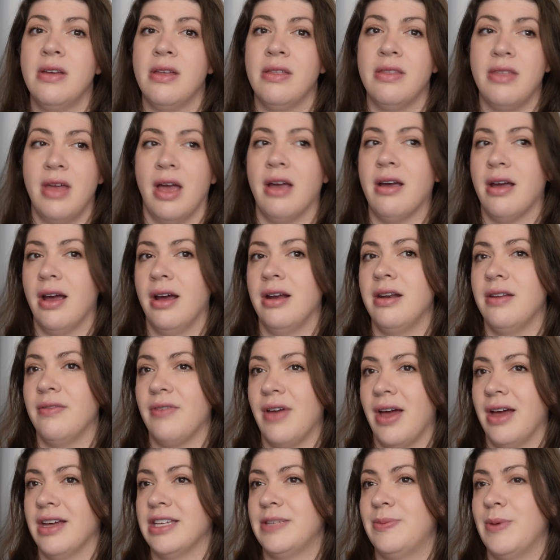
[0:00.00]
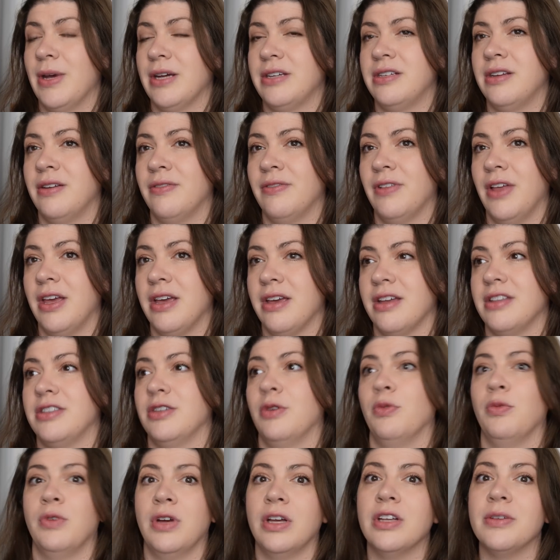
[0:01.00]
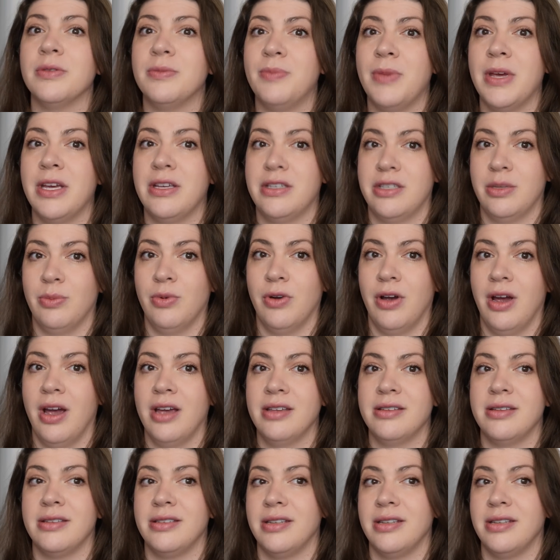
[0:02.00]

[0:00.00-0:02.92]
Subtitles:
that kind of aspect of like, it's a real big surprise.